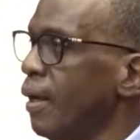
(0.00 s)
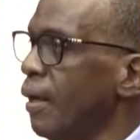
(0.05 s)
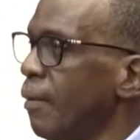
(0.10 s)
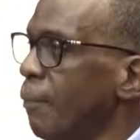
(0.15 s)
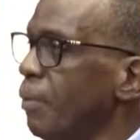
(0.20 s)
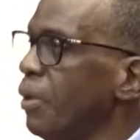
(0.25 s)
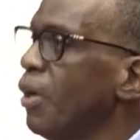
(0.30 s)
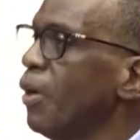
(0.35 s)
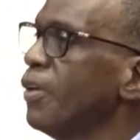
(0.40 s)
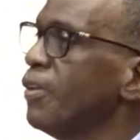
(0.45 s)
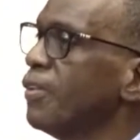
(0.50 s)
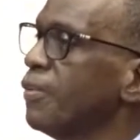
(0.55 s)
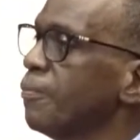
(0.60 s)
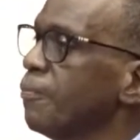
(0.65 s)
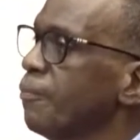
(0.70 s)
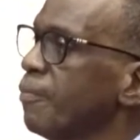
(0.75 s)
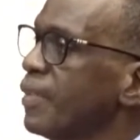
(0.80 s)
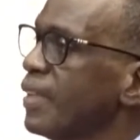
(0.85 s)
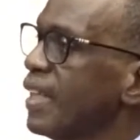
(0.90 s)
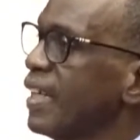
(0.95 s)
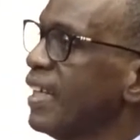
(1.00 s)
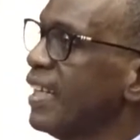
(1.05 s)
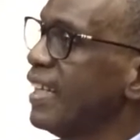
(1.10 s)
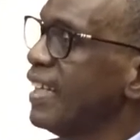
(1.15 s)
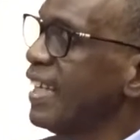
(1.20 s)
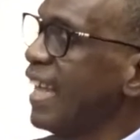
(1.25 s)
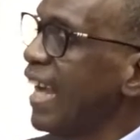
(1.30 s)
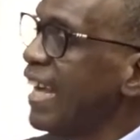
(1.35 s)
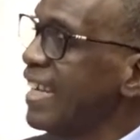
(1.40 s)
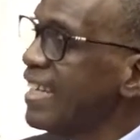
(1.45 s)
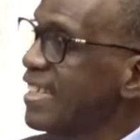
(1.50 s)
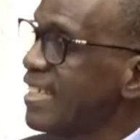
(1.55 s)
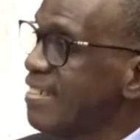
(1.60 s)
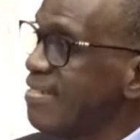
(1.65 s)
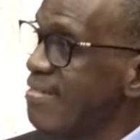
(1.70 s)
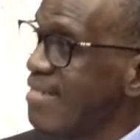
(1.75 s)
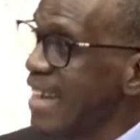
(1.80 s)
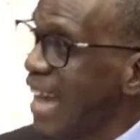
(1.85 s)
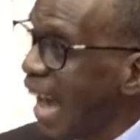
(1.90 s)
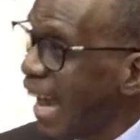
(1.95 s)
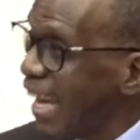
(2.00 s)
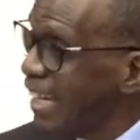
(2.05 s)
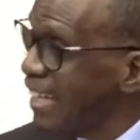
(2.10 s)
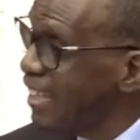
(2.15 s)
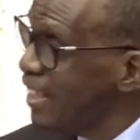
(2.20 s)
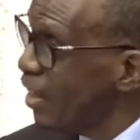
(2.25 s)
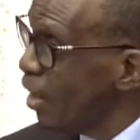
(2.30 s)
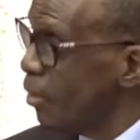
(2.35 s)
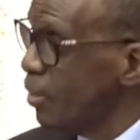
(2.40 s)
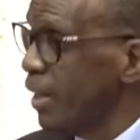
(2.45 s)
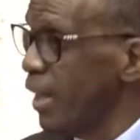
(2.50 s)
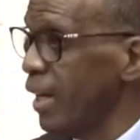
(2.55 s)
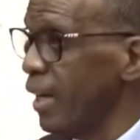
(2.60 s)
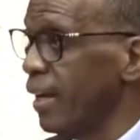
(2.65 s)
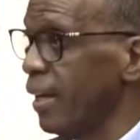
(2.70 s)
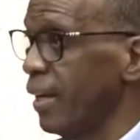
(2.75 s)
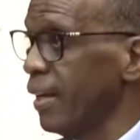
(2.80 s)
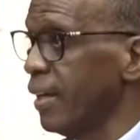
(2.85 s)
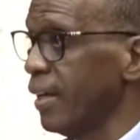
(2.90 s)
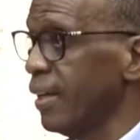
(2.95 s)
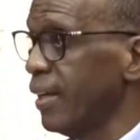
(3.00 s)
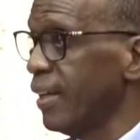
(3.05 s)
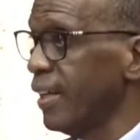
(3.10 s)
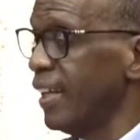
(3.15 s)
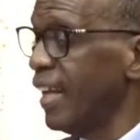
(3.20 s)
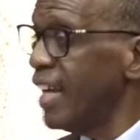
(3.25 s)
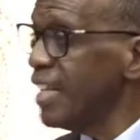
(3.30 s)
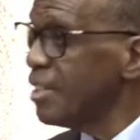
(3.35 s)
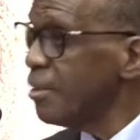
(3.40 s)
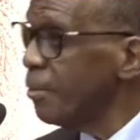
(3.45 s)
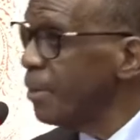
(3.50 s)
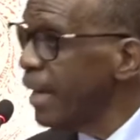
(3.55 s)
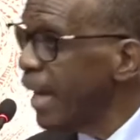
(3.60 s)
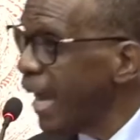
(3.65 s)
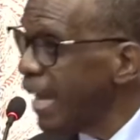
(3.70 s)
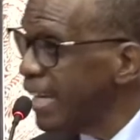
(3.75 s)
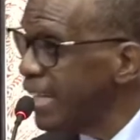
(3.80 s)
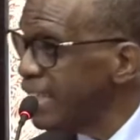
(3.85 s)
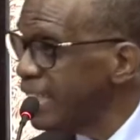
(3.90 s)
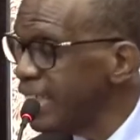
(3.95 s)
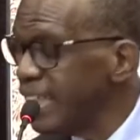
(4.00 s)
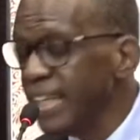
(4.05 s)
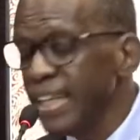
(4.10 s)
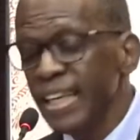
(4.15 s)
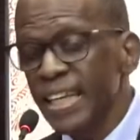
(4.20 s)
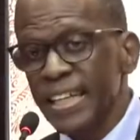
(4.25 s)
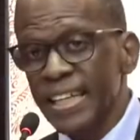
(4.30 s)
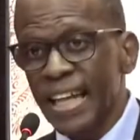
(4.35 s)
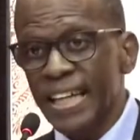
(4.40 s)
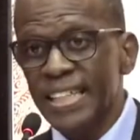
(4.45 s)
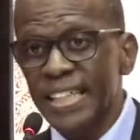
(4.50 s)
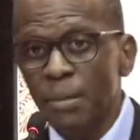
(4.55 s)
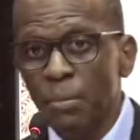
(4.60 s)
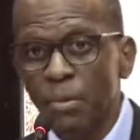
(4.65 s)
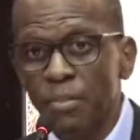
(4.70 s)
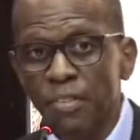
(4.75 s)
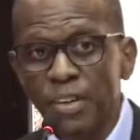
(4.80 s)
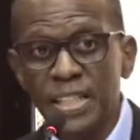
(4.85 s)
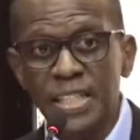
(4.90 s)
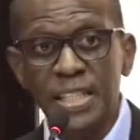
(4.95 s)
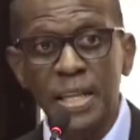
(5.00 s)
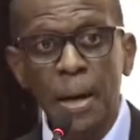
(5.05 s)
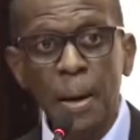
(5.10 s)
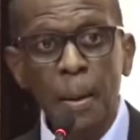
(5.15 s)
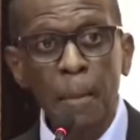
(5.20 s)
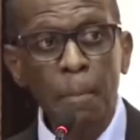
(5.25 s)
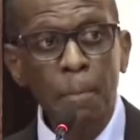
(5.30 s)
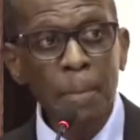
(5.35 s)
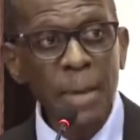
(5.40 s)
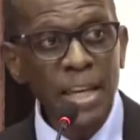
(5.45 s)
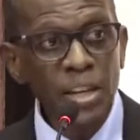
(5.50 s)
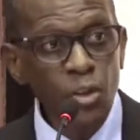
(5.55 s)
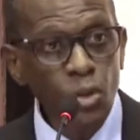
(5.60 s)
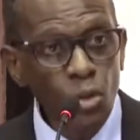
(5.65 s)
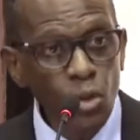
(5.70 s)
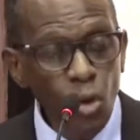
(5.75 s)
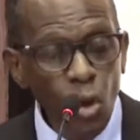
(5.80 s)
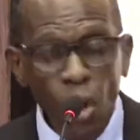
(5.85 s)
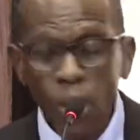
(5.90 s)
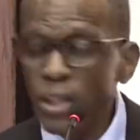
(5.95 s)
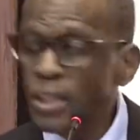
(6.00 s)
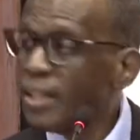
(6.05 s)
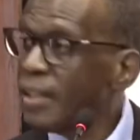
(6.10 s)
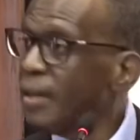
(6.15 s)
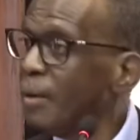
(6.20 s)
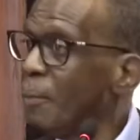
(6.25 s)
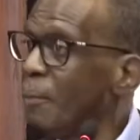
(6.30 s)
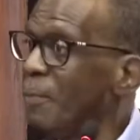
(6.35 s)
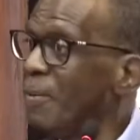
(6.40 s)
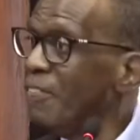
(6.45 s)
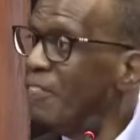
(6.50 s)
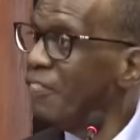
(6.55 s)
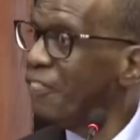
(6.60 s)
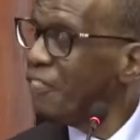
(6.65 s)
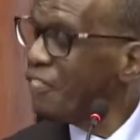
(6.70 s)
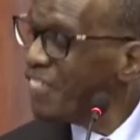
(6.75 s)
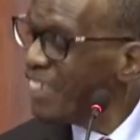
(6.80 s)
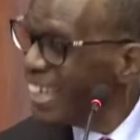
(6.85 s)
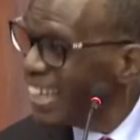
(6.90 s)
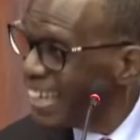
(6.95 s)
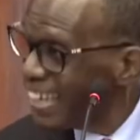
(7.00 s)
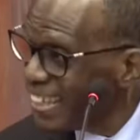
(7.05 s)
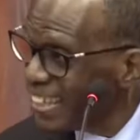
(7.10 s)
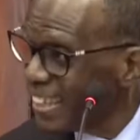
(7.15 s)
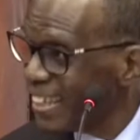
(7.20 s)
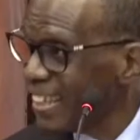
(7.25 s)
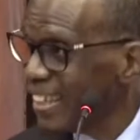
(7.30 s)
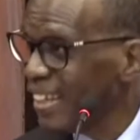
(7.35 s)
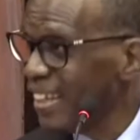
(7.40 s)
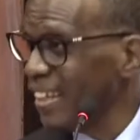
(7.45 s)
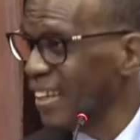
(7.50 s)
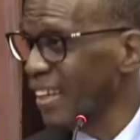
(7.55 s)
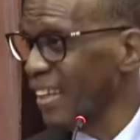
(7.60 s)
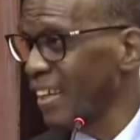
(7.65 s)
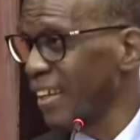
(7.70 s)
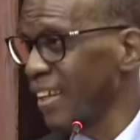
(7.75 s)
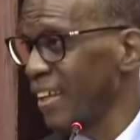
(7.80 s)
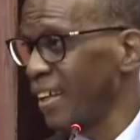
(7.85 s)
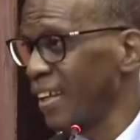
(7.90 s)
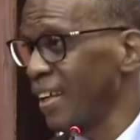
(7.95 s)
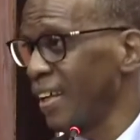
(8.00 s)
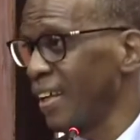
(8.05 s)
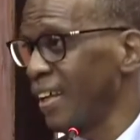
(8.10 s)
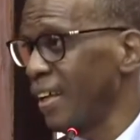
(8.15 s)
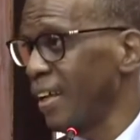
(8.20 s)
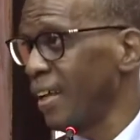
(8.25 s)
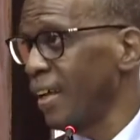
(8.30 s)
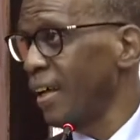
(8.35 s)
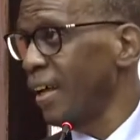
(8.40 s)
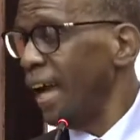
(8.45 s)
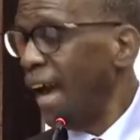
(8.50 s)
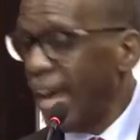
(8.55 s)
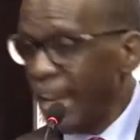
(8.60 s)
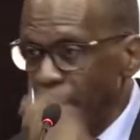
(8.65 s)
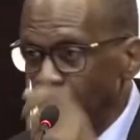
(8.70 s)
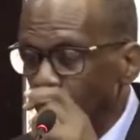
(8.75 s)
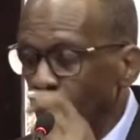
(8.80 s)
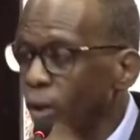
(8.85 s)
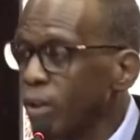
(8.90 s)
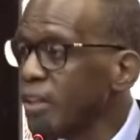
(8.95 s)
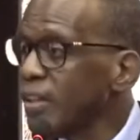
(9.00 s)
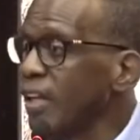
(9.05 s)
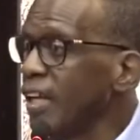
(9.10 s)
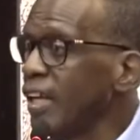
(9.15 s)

Because there is reality out there. There's a reality that some of us may not be feeling. And I'm not